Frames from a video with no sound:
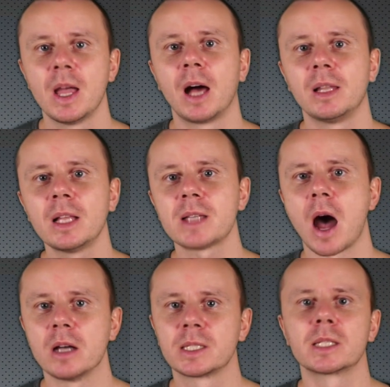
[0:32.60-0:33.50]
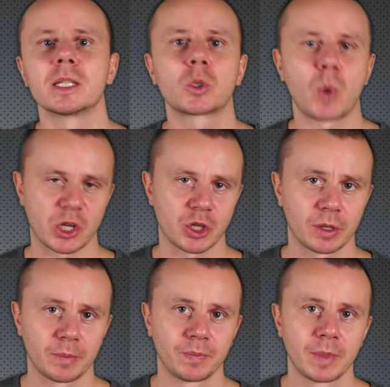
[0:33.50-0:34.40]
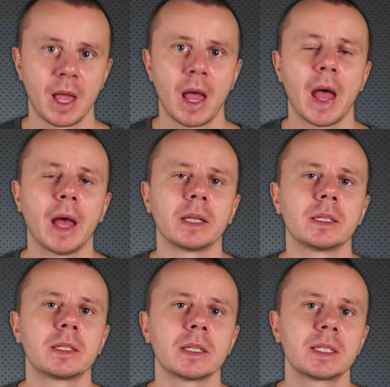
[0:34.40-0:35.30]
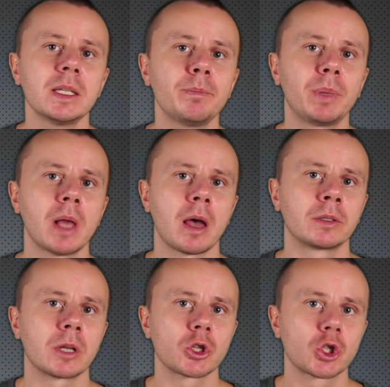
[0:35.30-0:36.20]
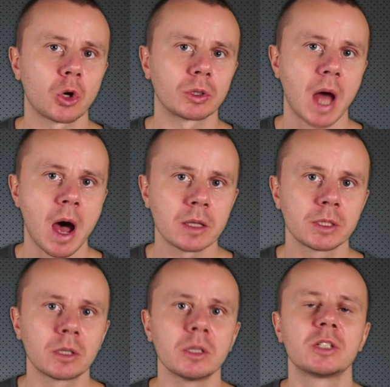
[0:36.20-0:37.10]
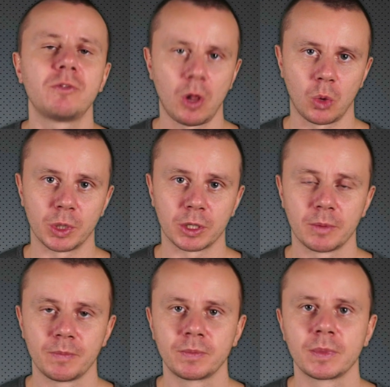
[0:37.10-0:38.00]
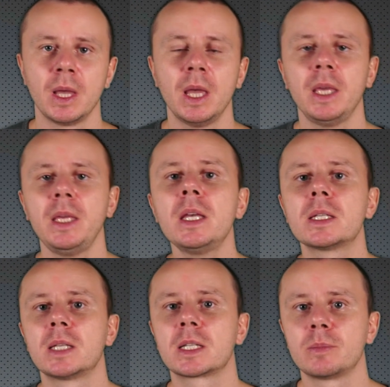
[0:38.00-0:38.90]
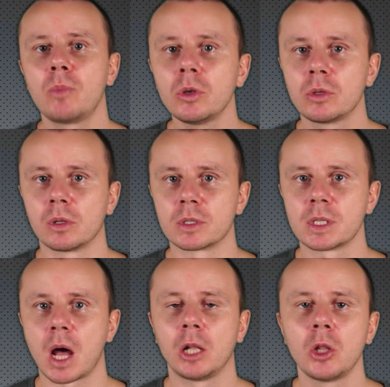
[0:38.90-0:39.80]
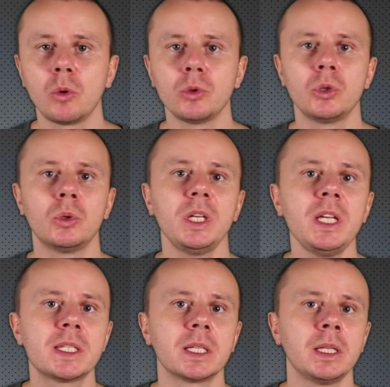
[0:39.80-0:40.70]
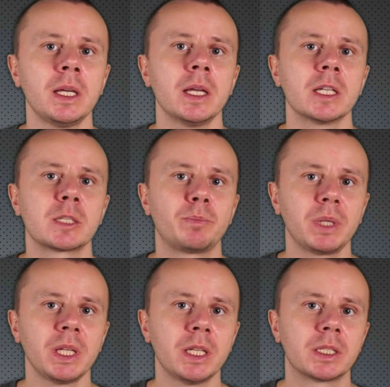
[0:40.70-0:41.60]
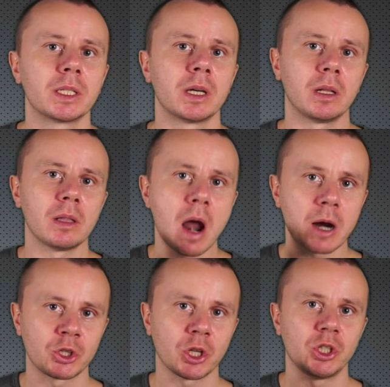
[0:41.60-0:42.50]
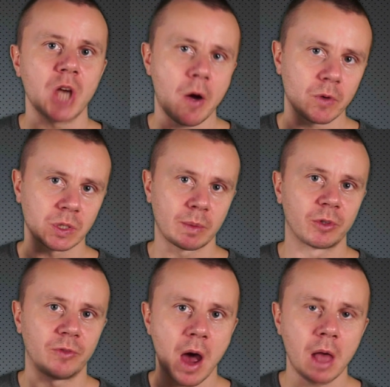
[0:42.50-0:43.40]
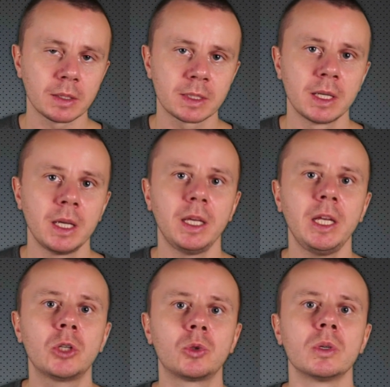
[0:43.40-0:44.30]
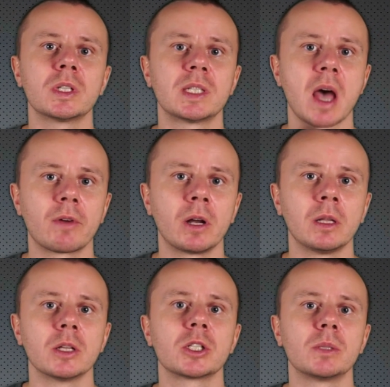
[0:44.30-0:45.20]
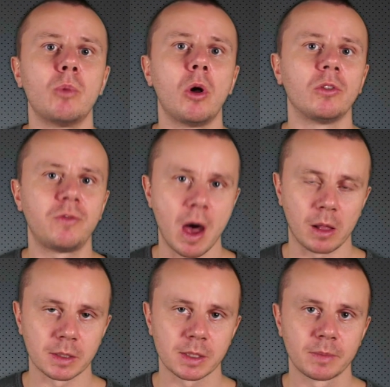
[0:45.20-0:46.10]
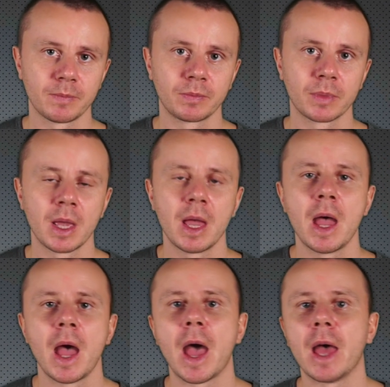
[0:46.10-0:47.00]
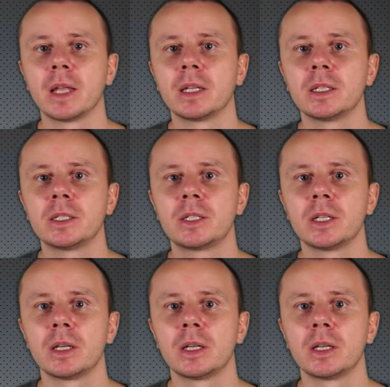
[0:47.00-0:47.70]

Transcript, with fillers: let's answer this question. And simple and short answer is following. ES6 modules allow you easily split large JavaScript files into several small files and